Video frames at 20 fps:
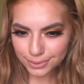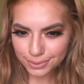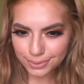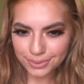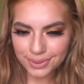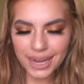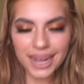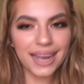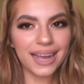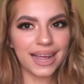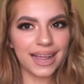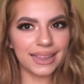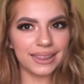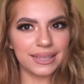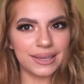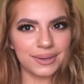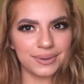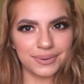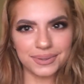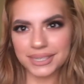Oh,
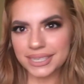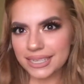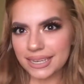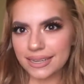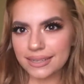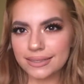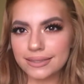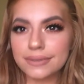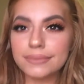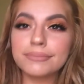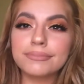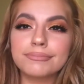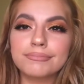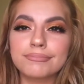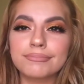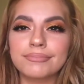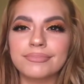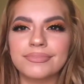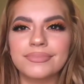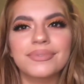hello. Yes.
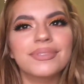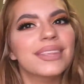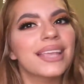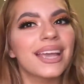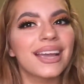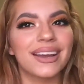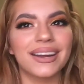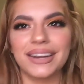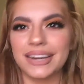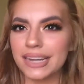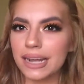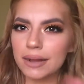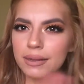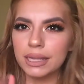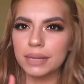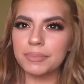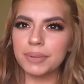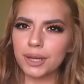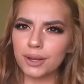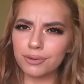Mm. All right, uh,
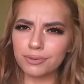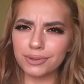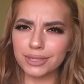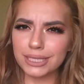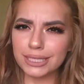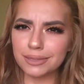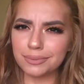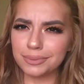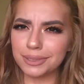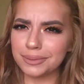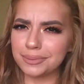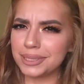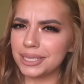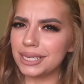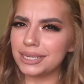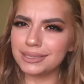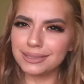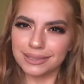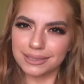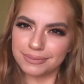let me go find some lip
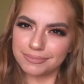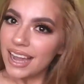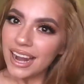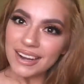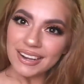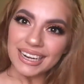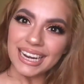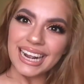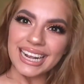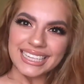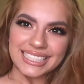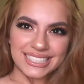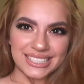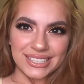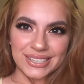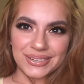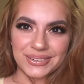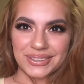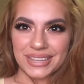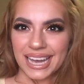gloss. All right, guys,
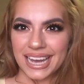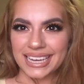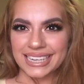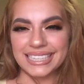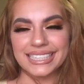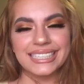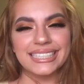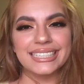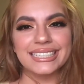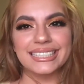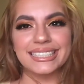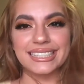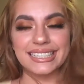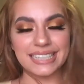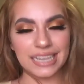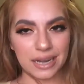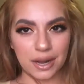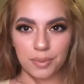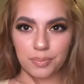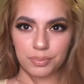so that is
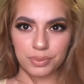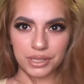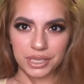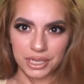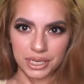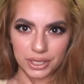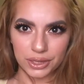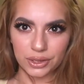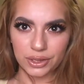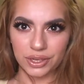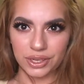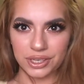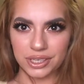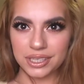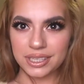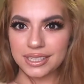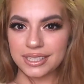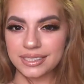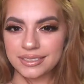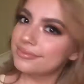the completed
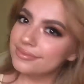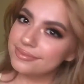look.